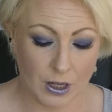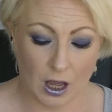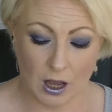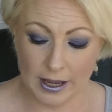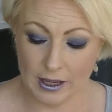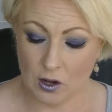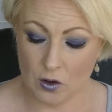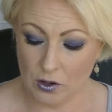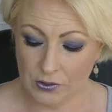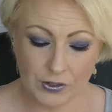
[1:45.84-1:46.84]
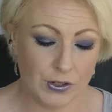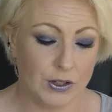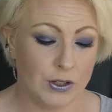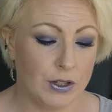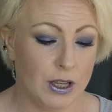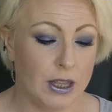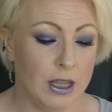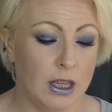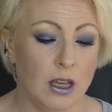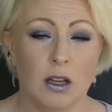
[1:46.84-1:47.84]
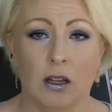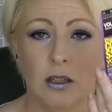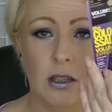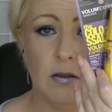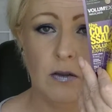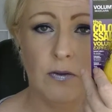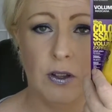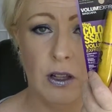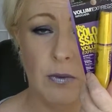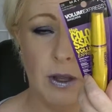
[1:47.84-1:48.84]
I got the Colossal Volume